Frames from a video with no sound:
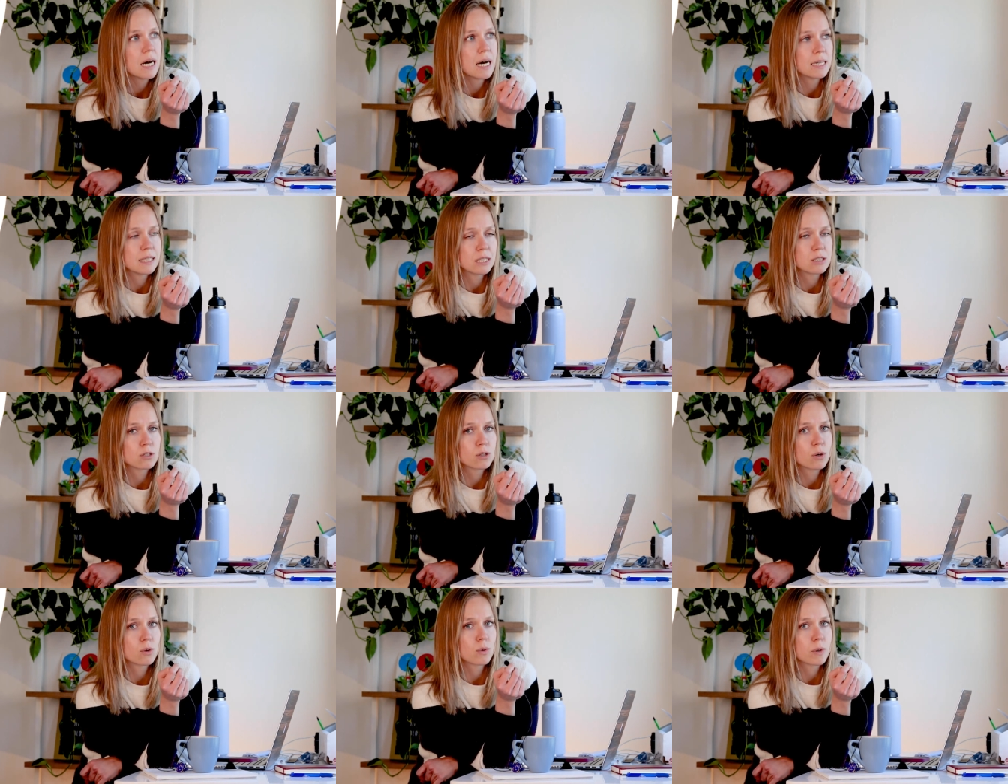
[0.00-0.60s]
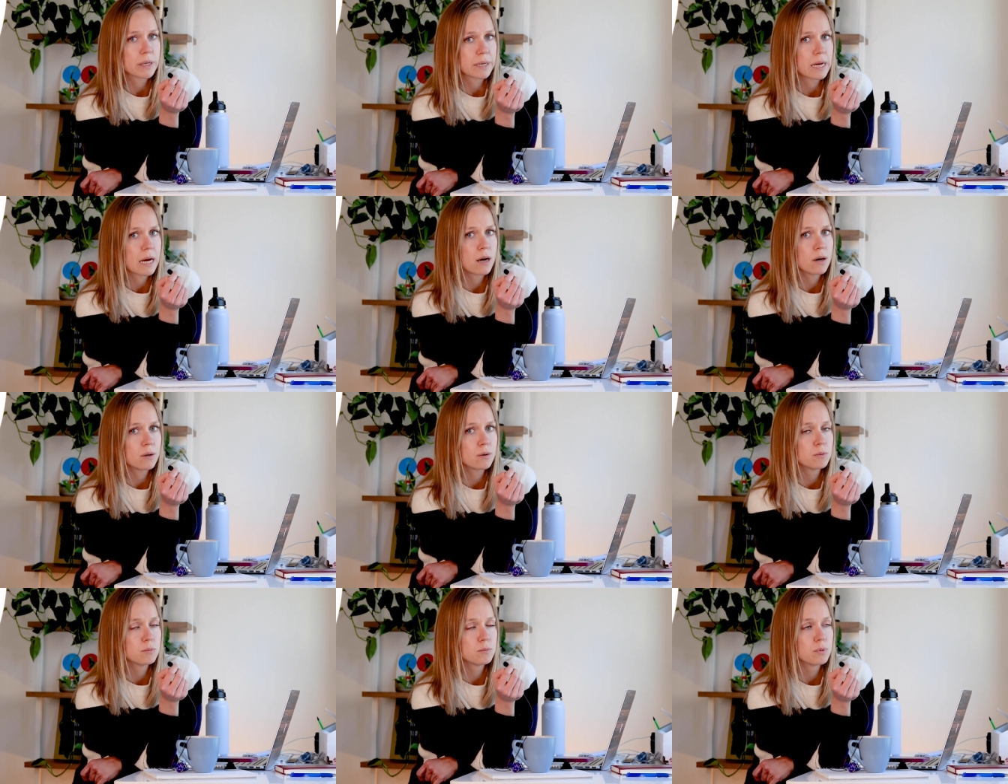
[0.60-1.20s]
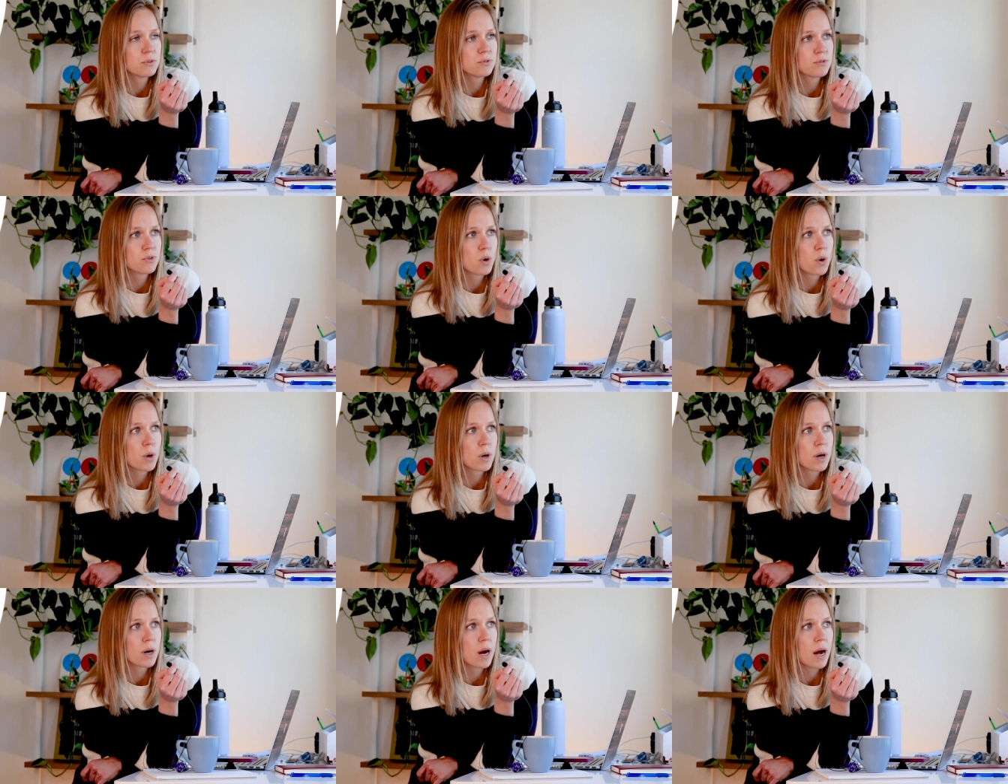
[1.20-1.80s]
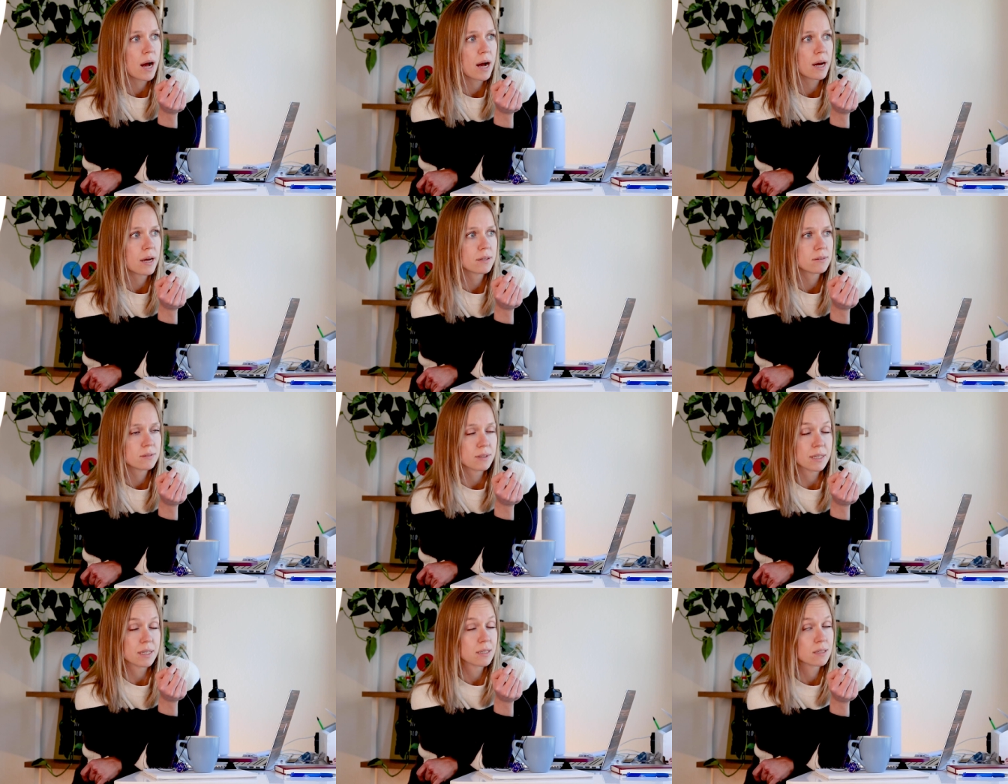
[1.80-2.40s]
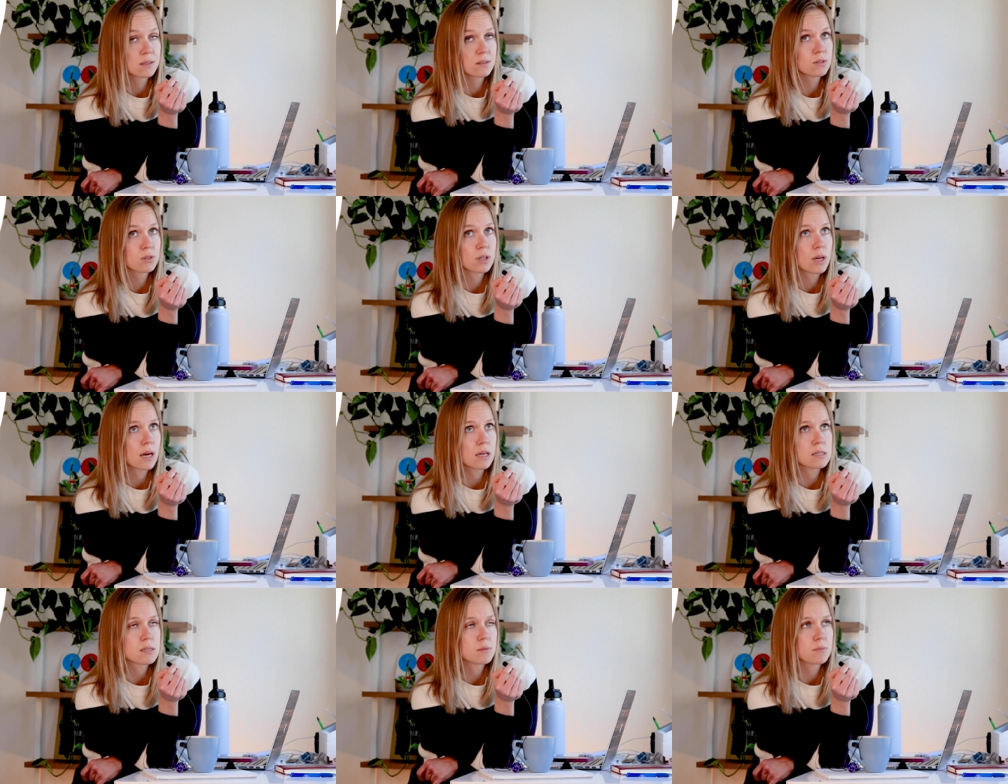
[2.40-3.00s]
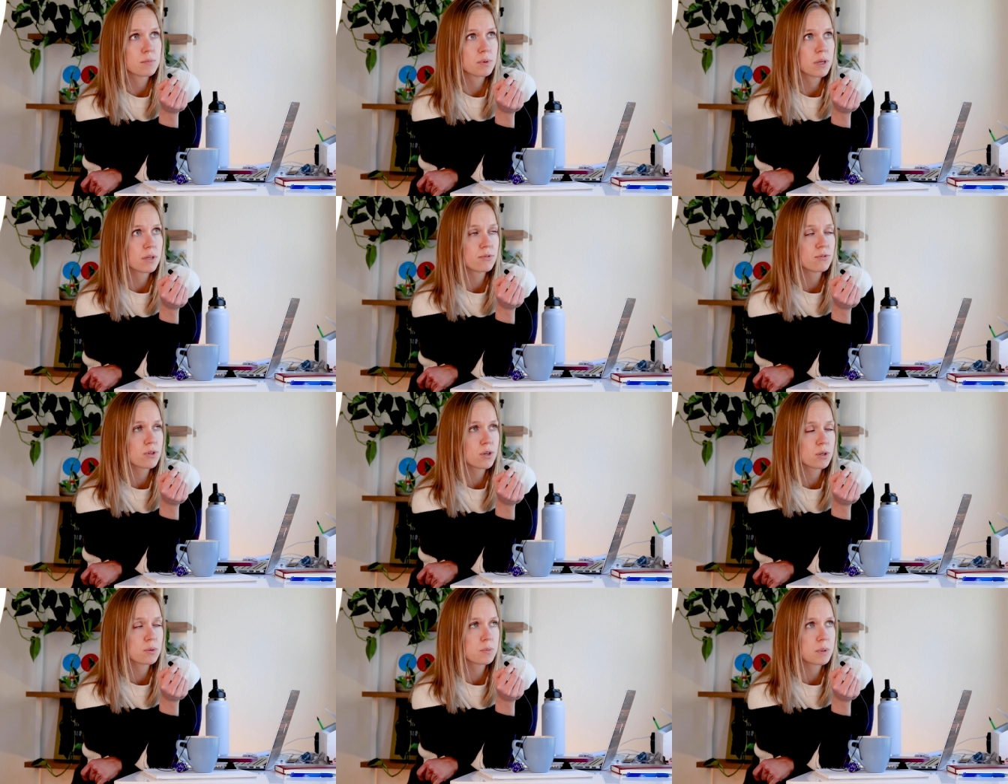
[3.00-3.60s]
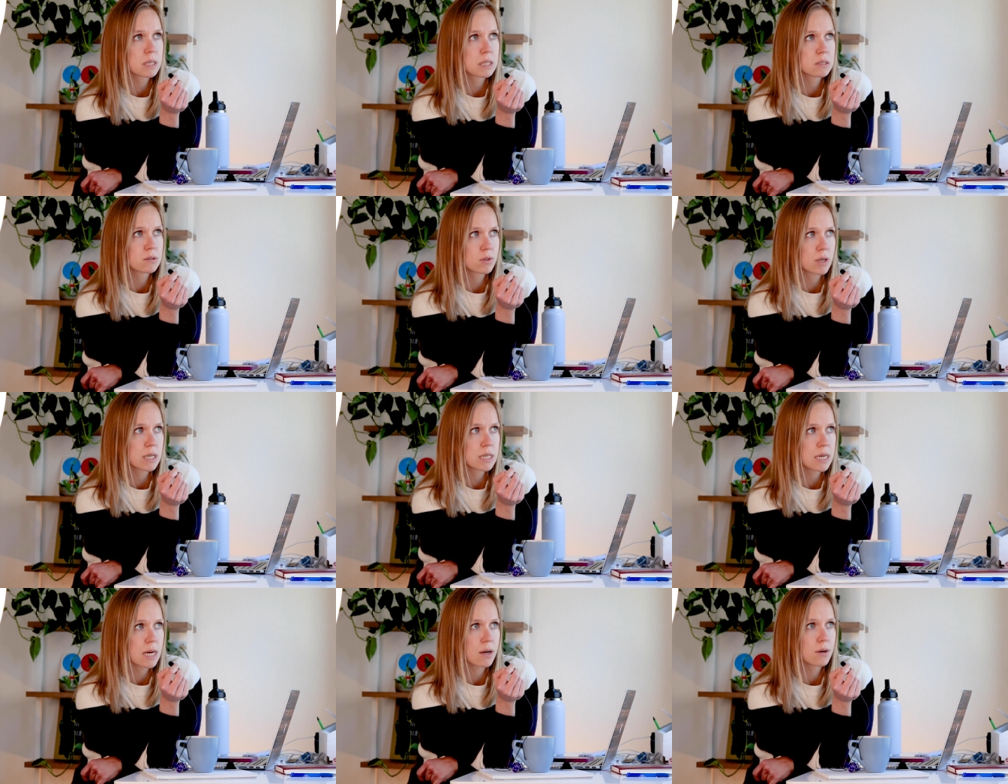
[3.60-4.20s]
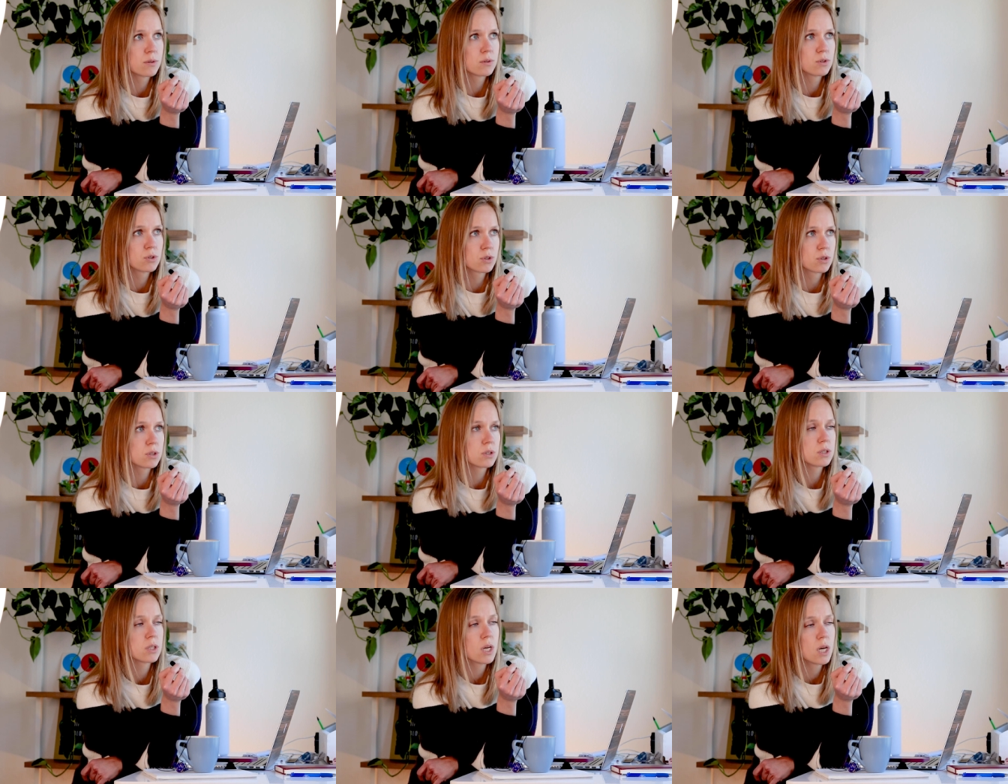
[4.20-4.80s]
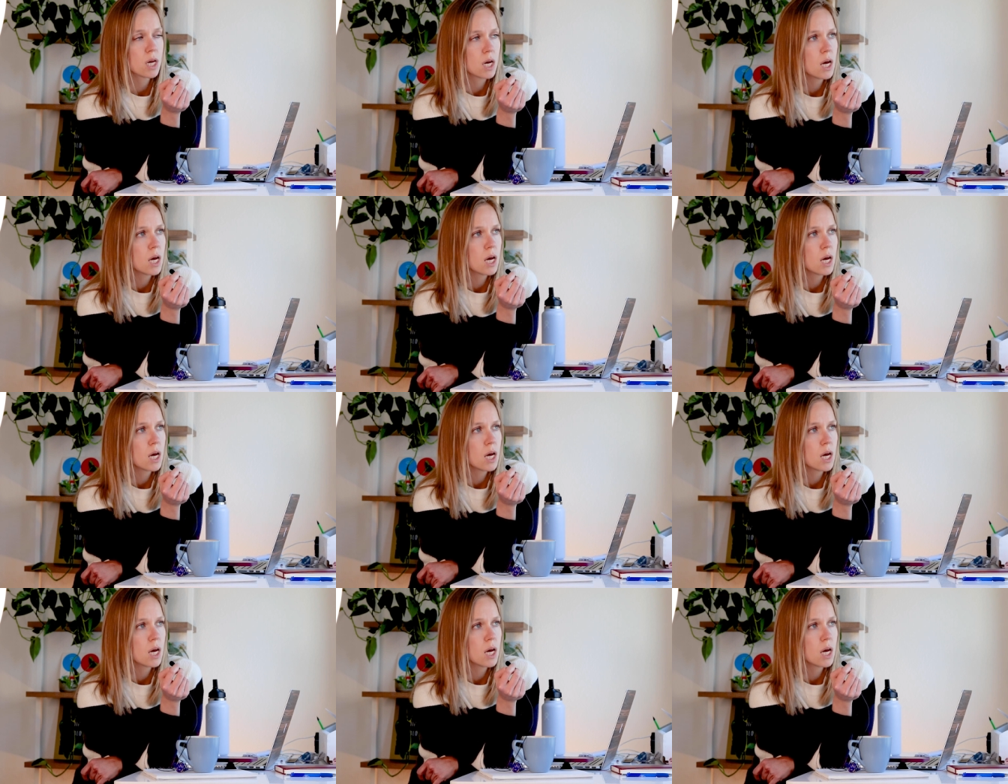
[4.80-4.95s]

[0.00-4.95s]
I need to go work out before, to get some blood flowing, because right now it's just,